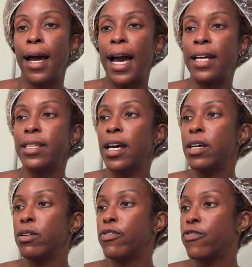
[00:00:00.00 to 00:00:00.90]
And
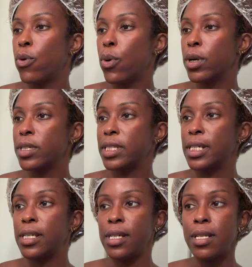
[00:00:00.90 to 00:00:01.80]
then for the
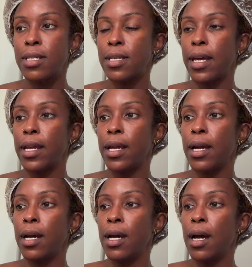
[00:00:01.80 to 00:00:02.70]
heat
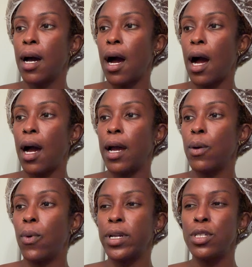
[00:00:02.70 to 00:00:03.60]
setting, I
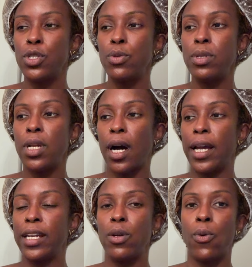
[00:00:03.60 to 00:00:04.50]
wanna do
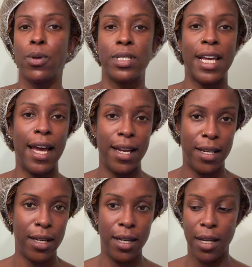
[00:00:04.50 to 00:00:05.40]
9 or
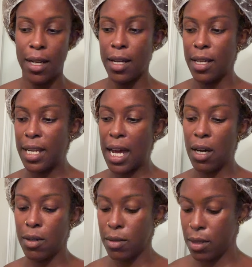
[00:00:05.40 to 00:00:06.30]
10.
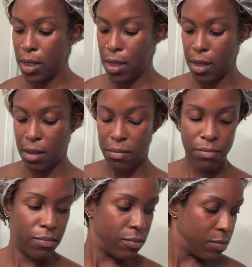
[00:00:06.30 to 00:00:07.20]
Now the
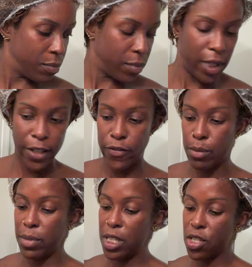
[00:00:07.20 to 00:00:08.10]

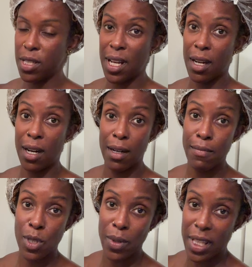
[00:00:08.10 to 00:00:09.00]
information that
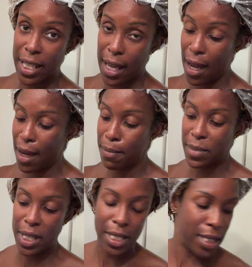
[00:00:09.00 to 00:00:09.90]
comes with the cap
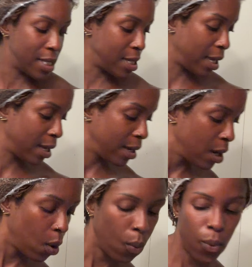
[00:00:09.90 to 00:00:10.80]
doesn't say
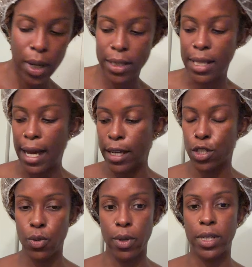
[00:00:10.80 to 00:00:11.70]
what the
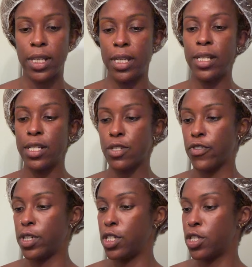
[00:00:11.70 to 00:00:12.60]
actual heat is for
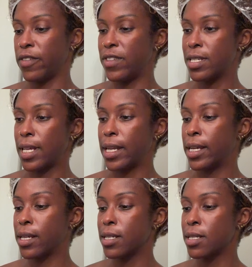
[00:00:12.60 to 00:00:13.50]
each of the
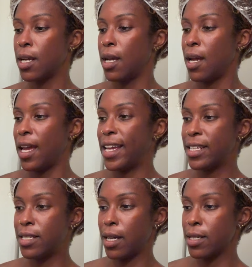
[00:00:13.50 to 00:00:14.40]
settings.
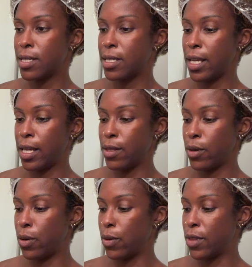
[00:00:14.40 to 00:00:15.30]
It does say
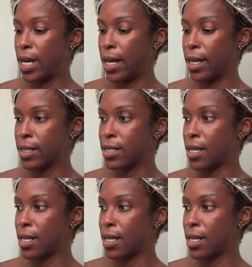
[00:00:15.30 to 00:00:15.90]
though that